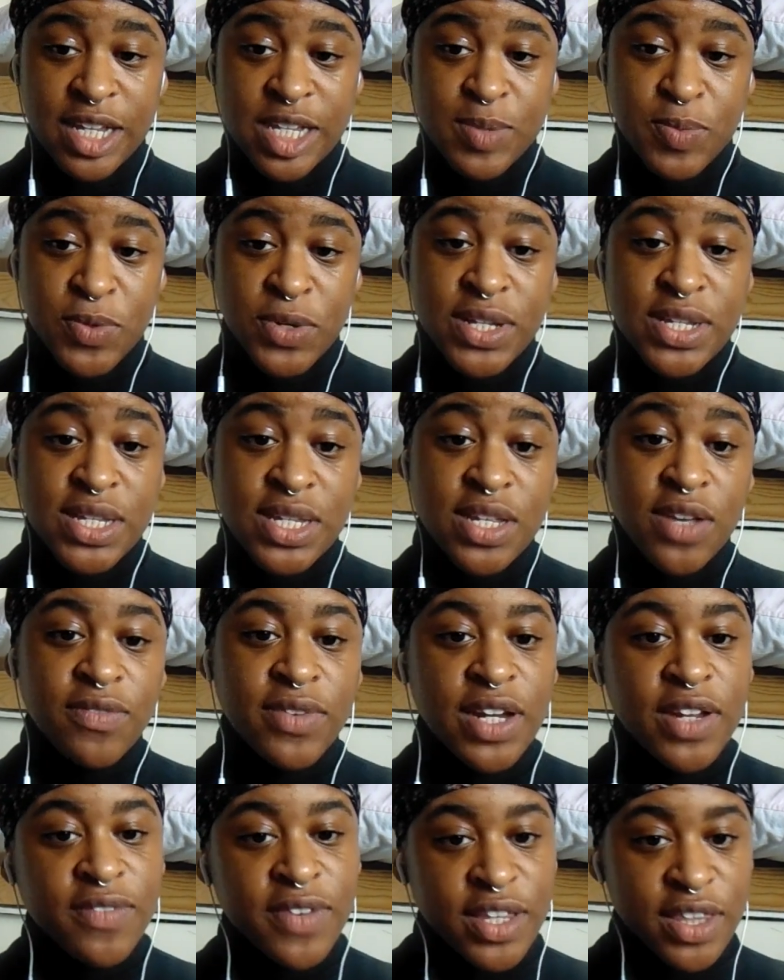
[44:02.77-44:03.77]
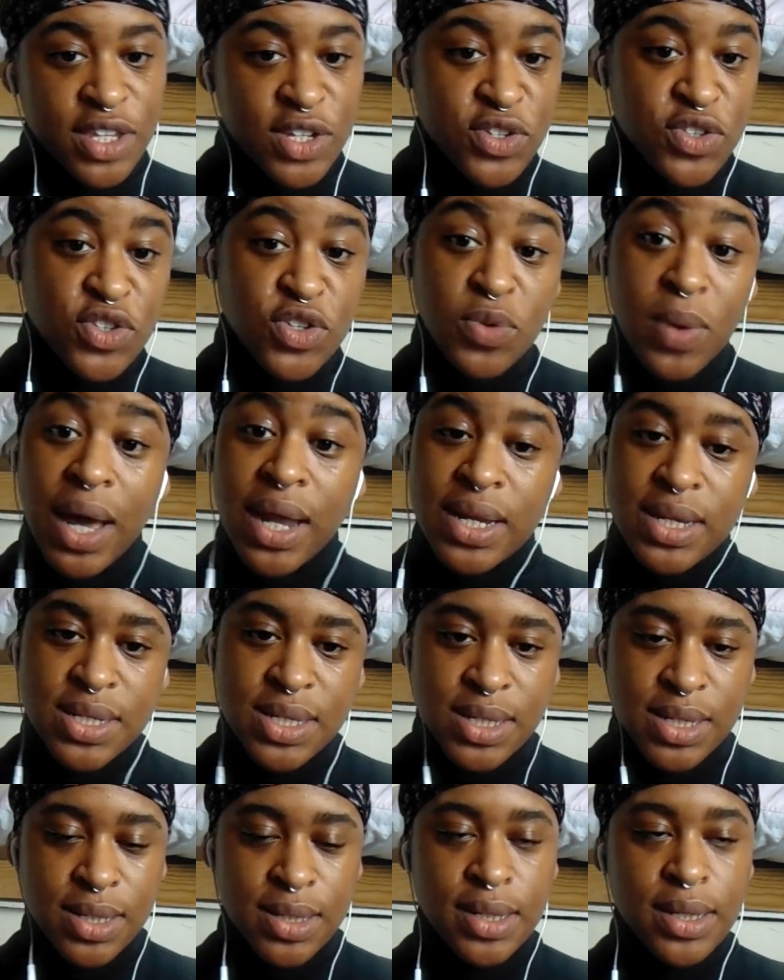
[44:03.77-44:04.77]
the experiences of living this
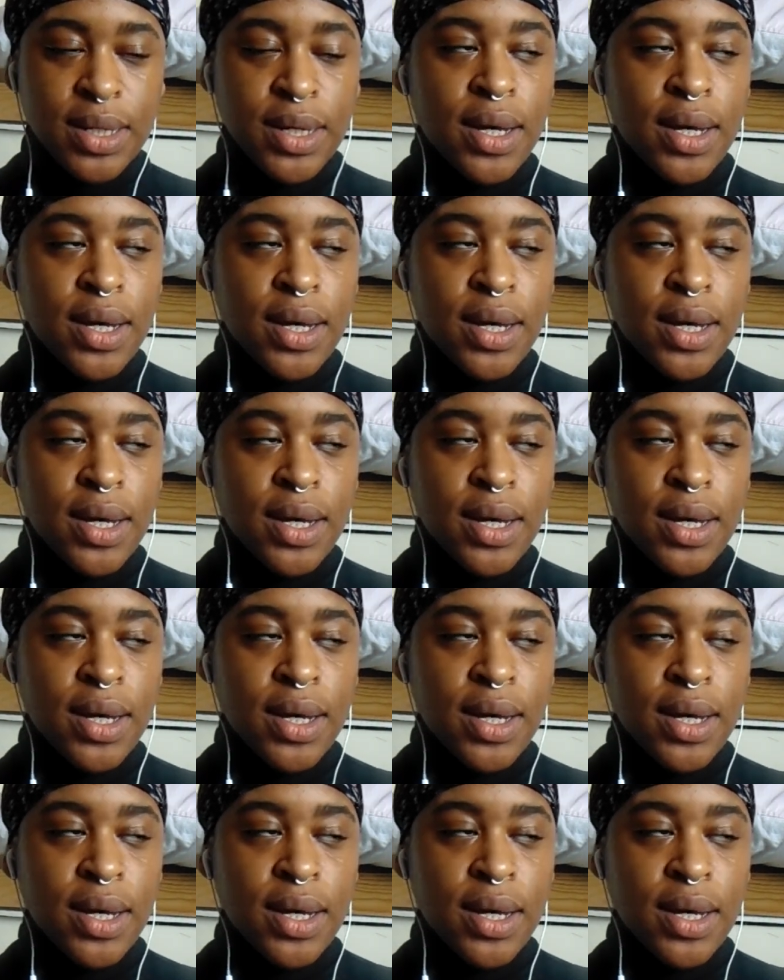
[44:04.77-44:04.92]
duality,